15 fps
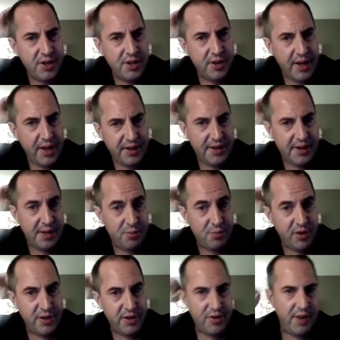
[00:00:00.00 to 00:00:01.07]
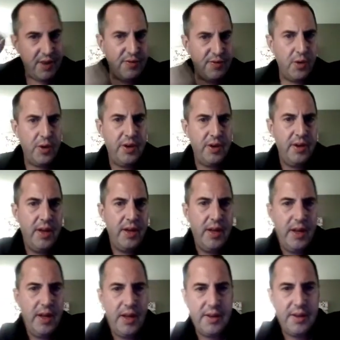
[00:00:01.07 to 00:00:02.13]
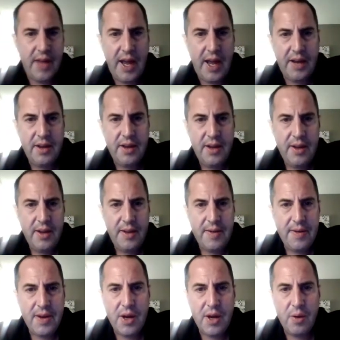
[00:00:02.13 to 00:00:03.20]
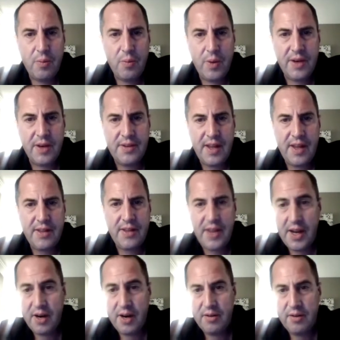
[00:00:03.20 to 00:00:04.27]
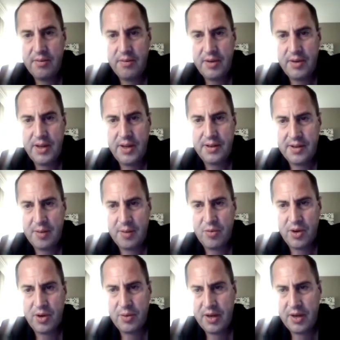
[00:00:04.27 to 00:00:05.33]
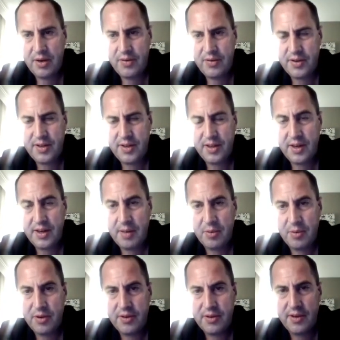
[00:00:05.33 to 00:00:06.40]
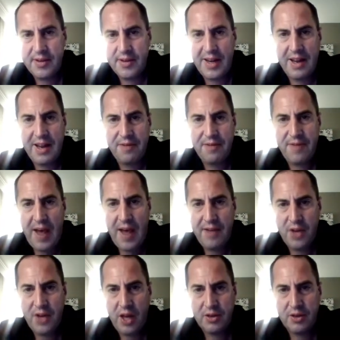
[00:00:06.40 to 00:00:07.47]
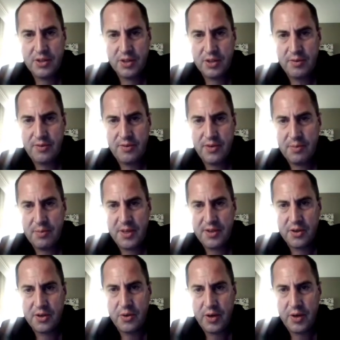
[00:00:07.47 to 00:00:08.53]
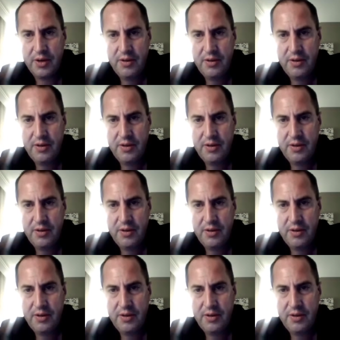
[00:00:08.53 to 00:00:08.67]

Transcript: as I said, pretty straightforward, is that, what it said there in summary, without even seeing the numbers, is that at $5 for a piece of corn,